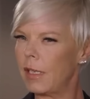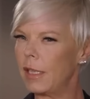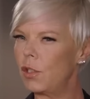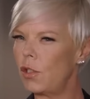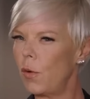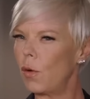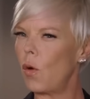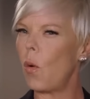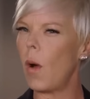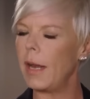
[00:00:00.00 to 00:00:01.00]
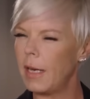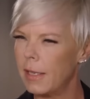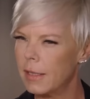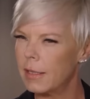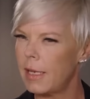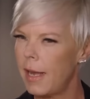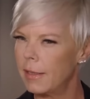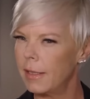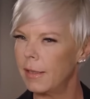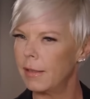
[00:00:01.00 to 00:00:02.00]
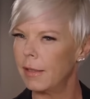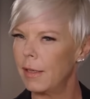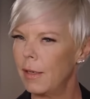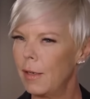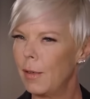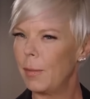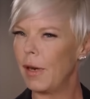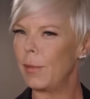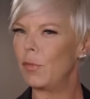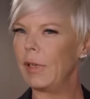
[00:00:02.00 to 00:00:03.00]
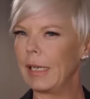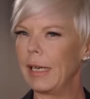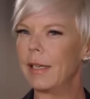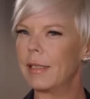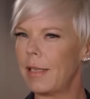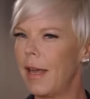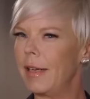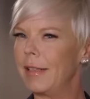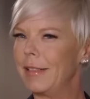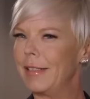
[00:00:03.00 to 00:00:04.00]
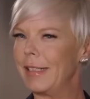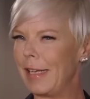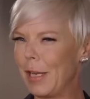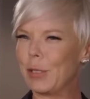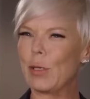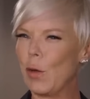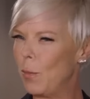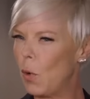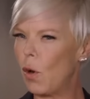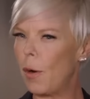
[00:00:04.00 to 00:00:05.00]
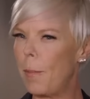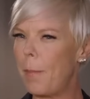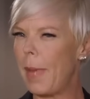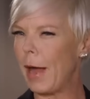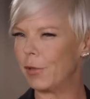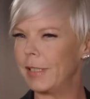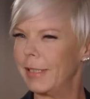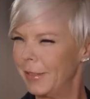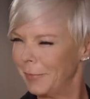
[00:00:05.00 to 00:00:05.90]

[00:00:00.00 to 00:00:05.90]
I don't quite understand it, but I'm really excited to get to know more about it.